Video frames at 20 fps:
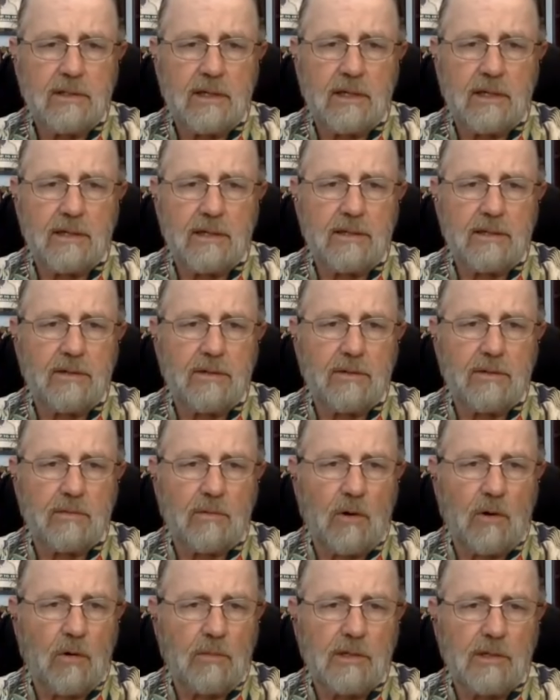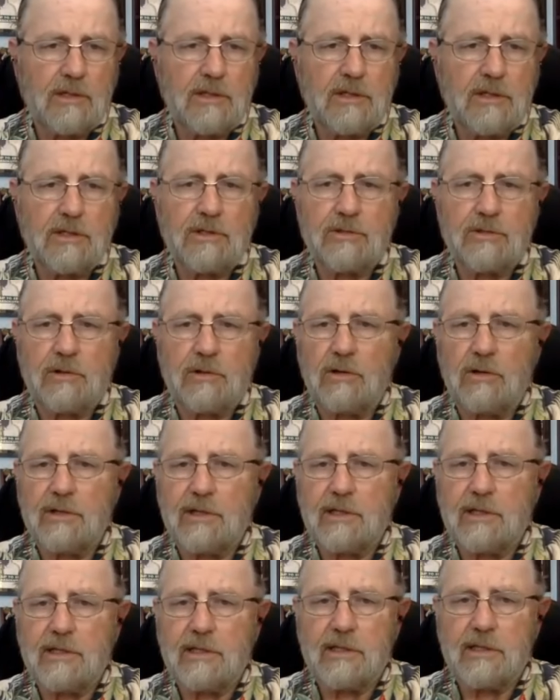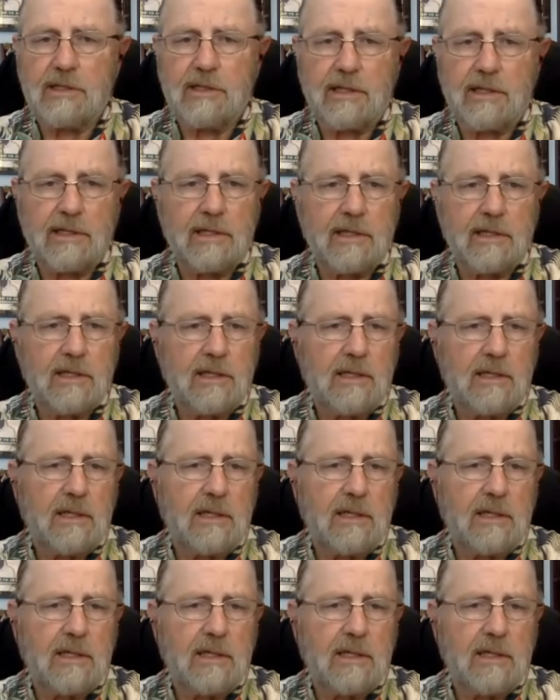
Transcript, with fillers: the Romans controlled it, and then